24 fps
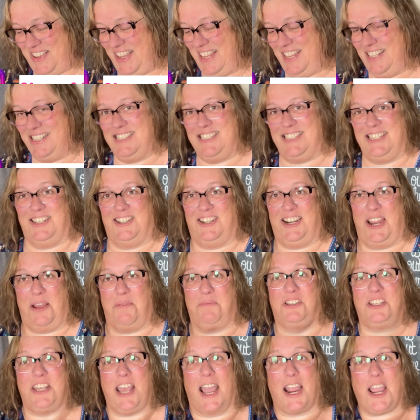Instagram.
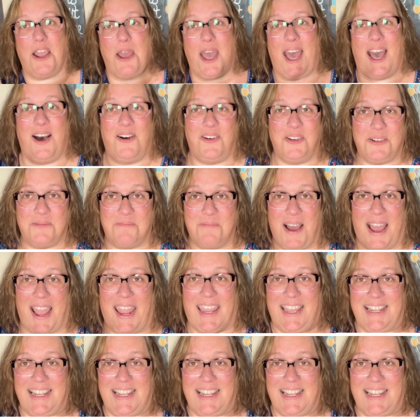Check out my